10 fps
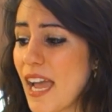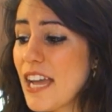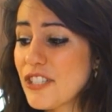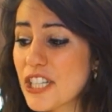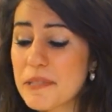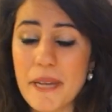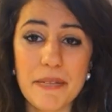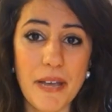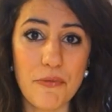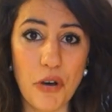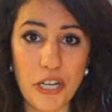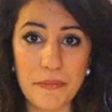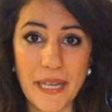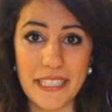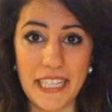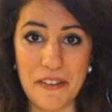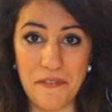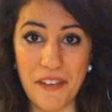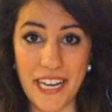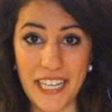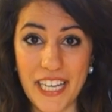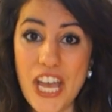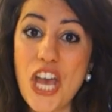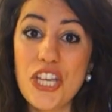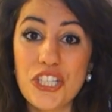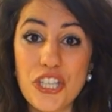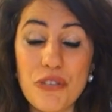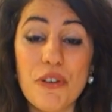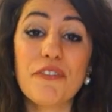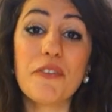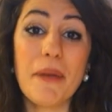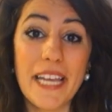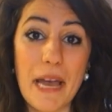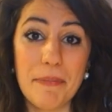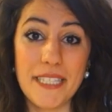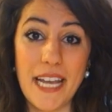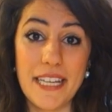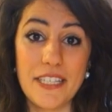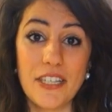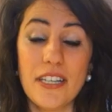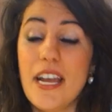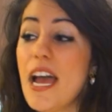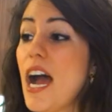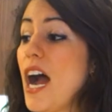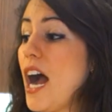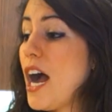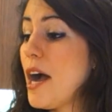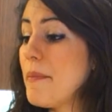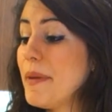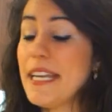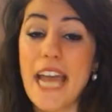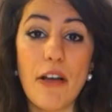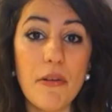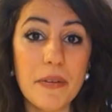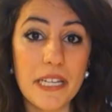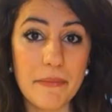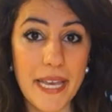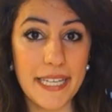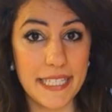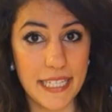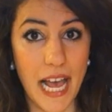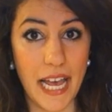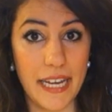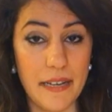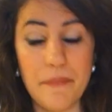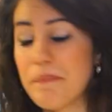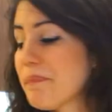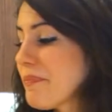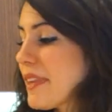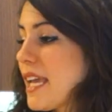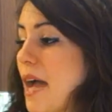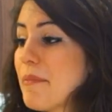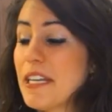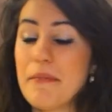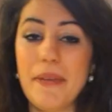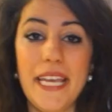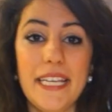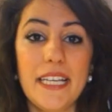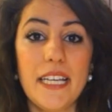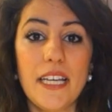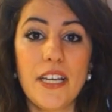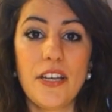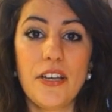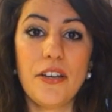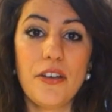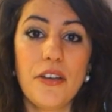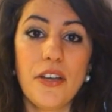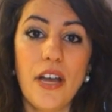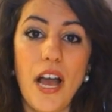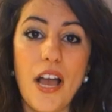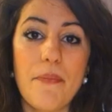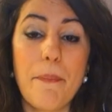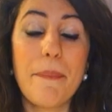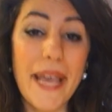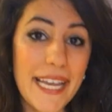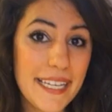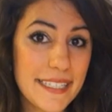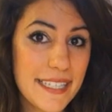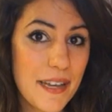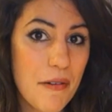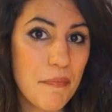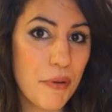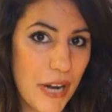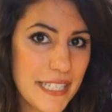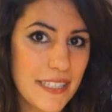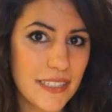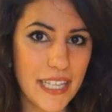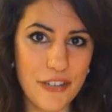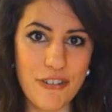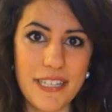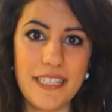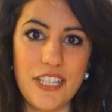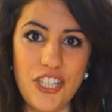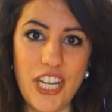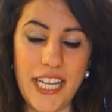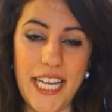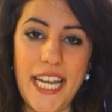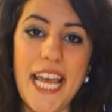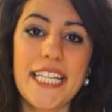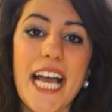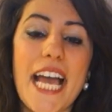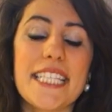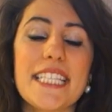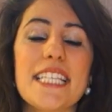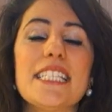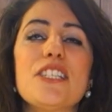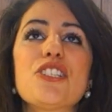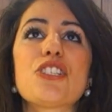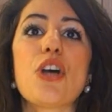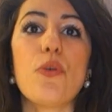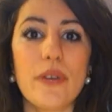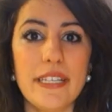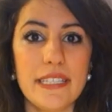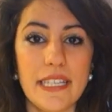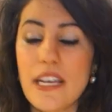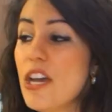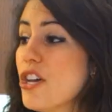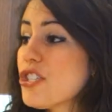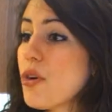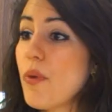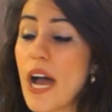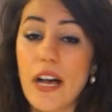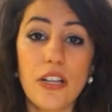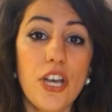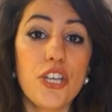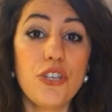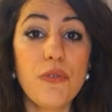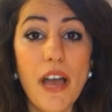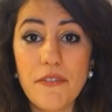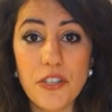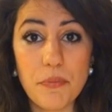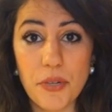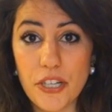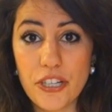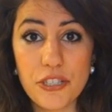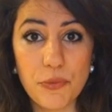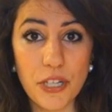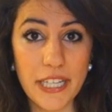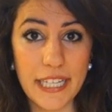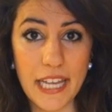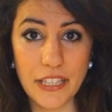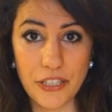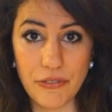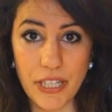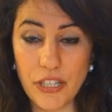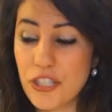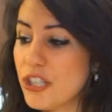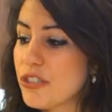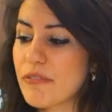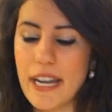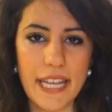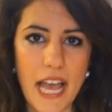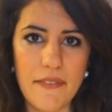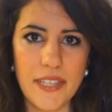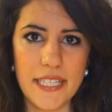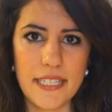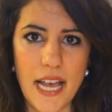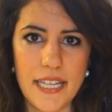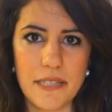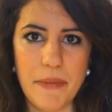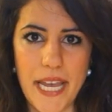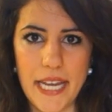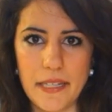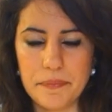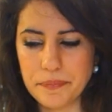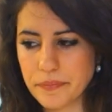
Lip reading: I just made my watermelon and feta skewer for my appetizer. Now I'm gonna make a side. I'm gonna make baked pretzel encrusted chicken, and guys, this is so easy. So while you have your burgers working on the grill, you'll already have these sides made,